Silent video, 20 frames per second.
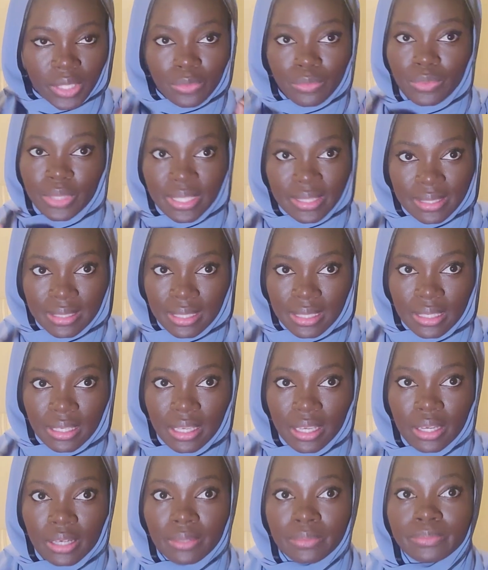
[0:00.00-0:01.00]
reasoning
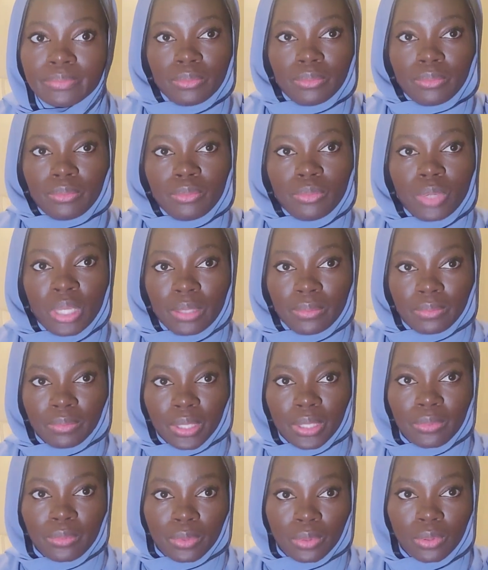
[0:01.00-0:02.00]
here. When
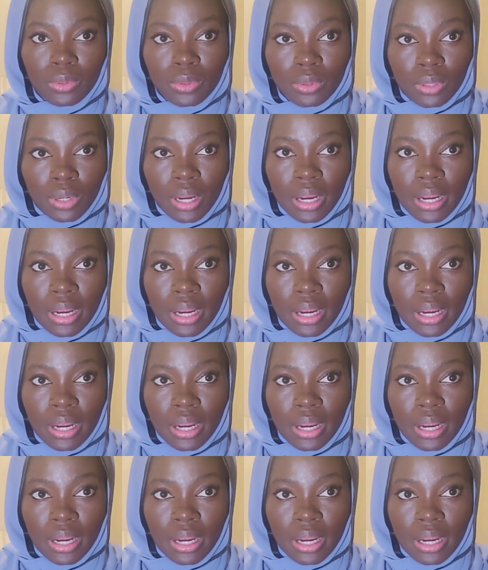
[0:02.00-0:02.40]
people